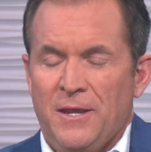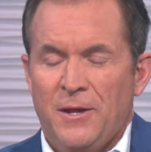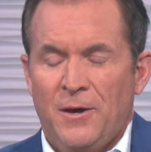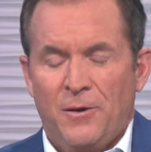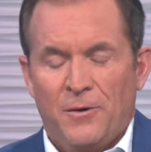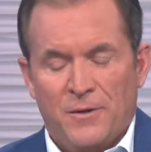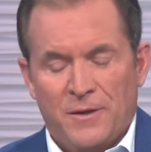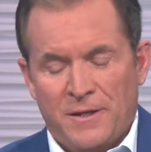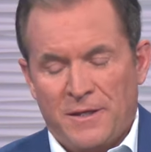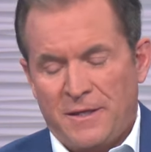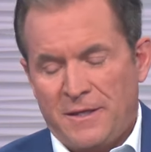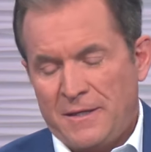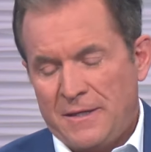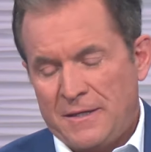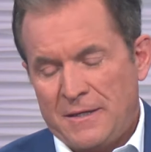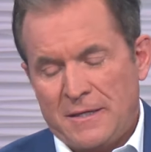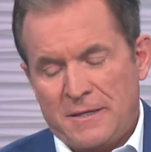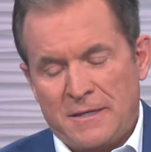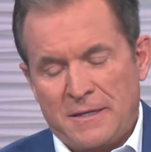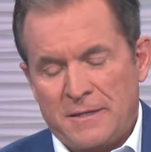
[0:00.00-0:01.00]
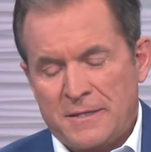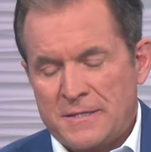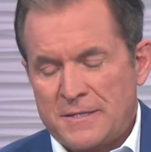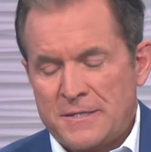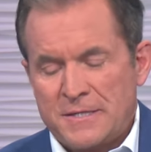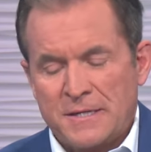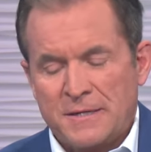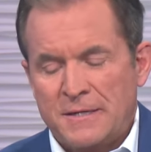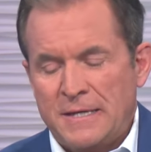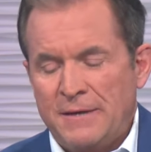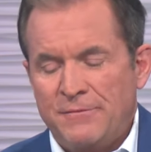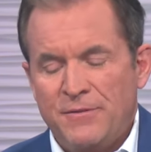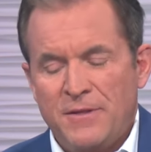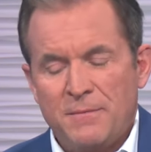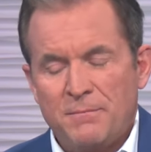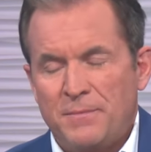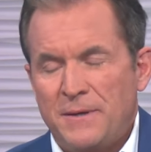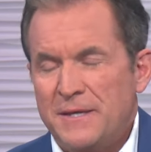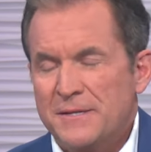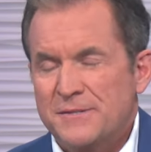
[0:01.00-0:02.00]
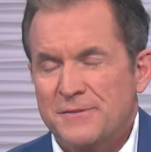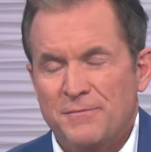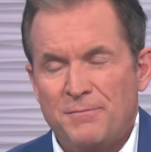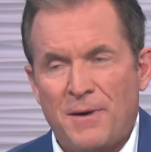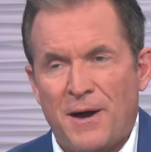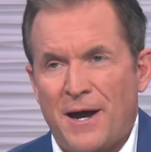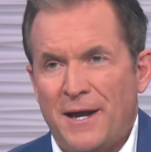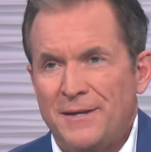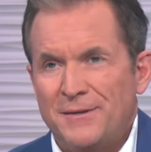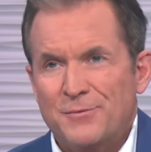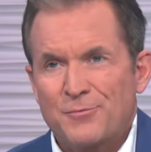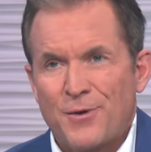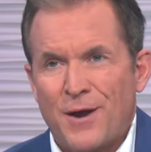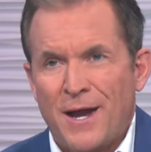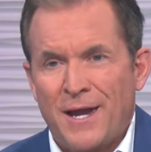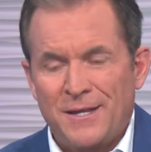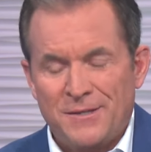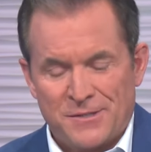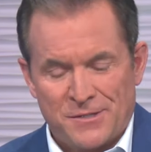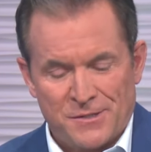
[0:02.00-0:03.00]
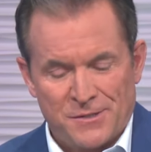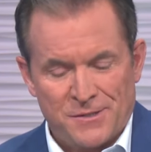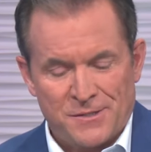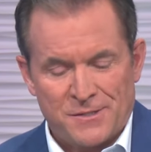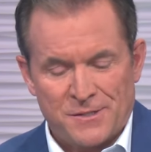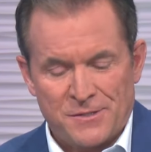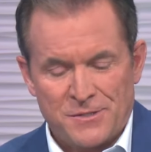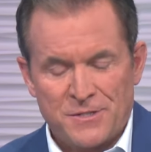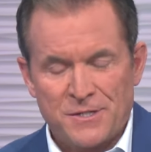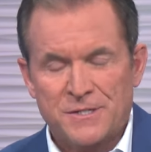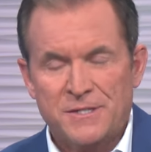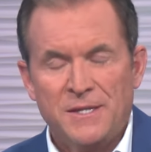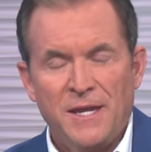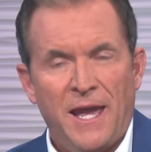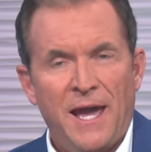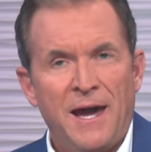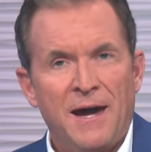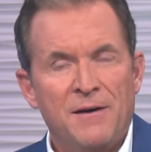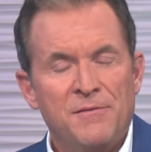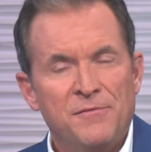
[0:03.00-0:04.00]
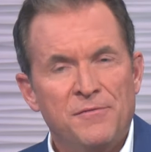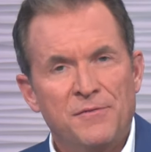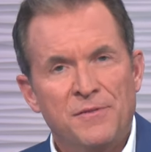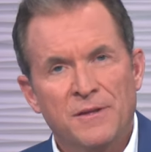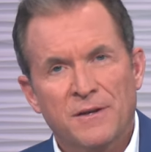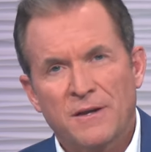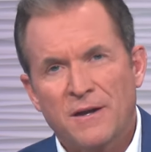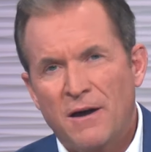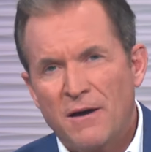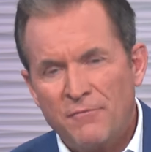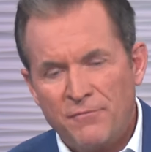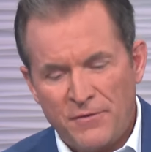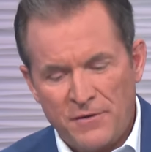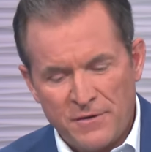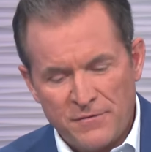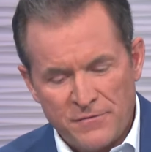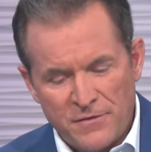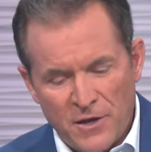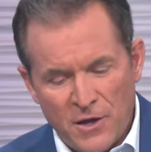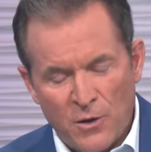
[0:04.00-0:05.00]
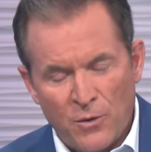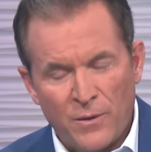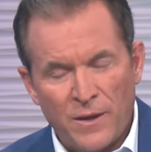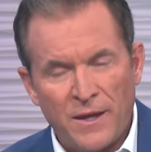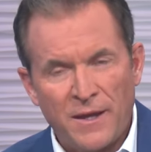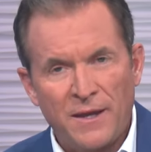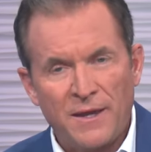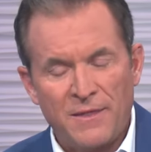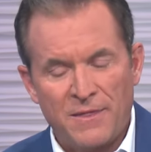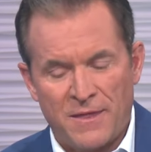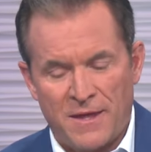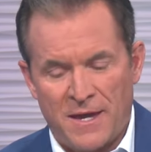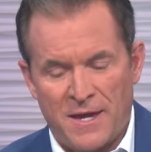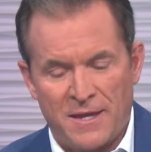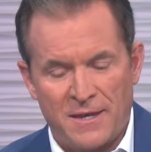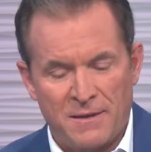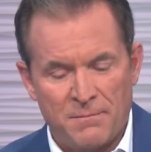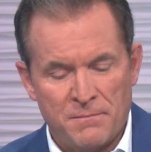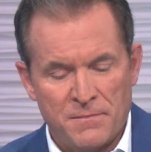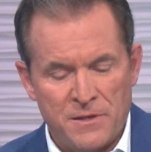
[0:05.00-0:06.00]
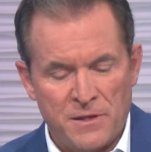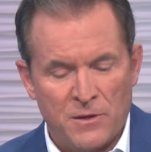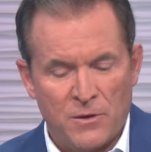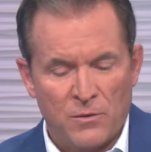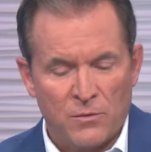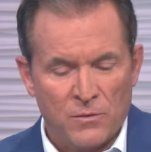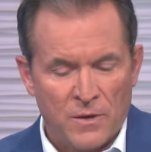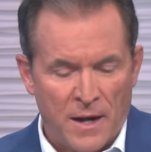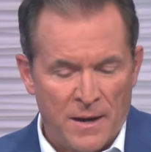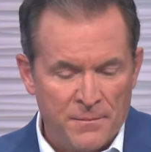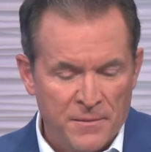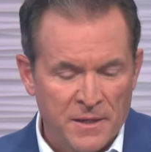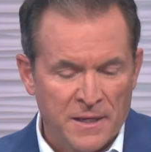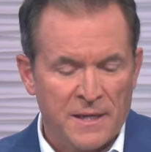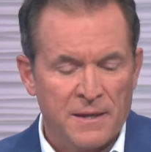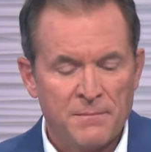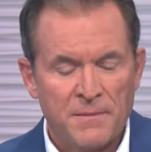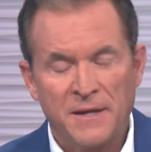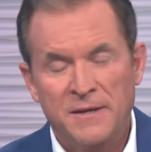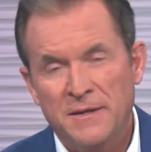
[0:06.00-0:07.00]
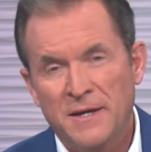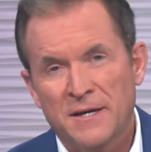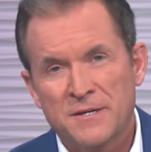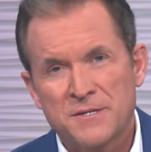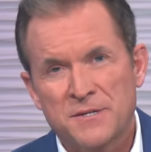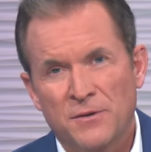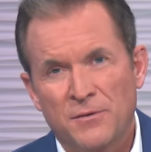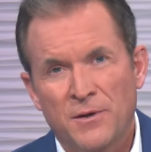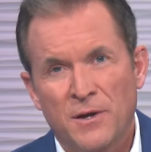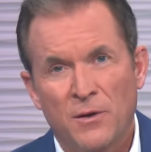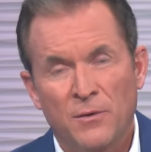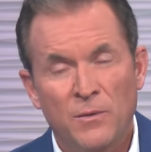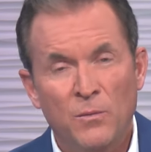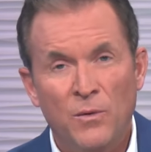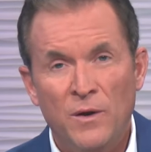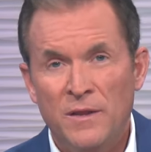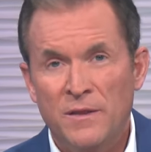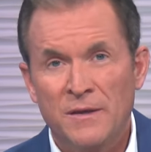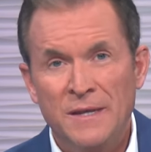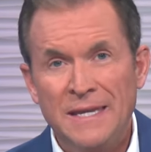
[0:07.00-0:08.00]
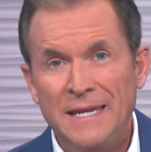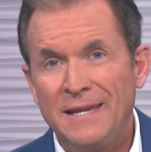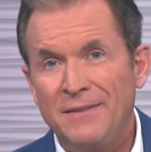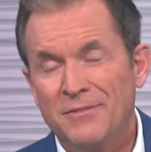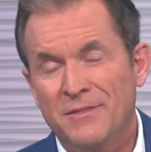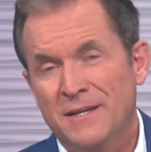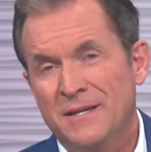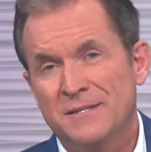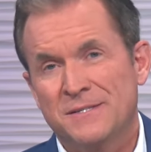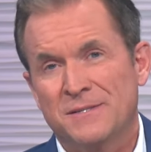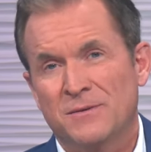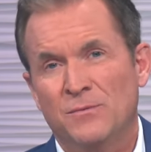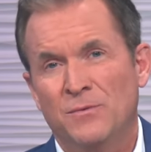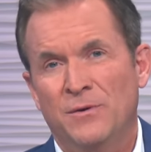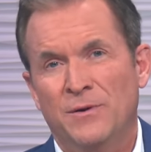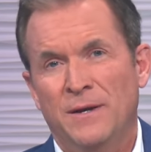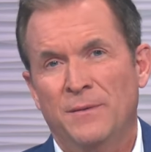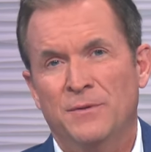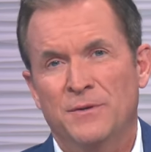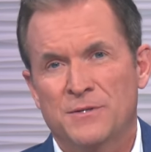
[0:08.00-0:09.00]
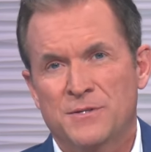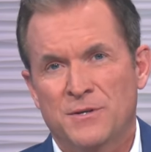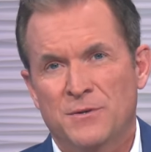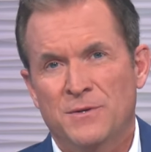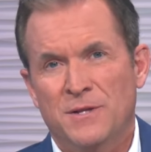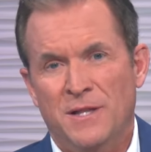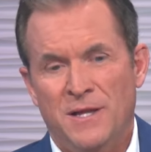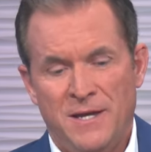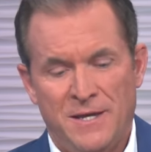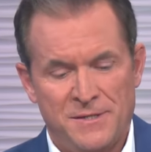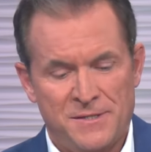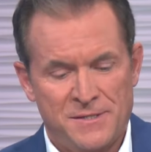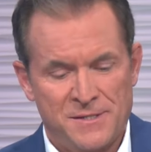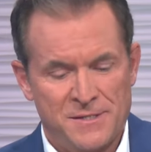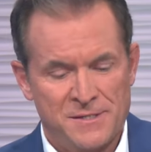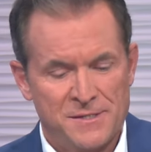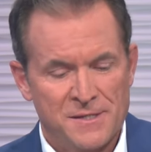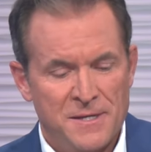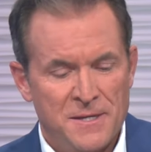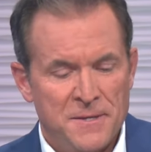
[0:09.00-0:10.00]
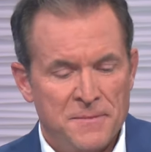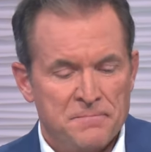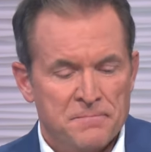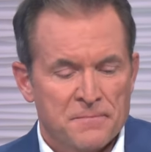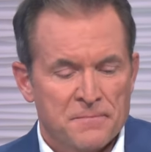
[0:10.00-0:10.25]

you know, to give them peace of mind, right? To, to just have the comfort of knowing that, you know, I'm going to get my ducks in a row. And one of the neat things that we're able to show clients is,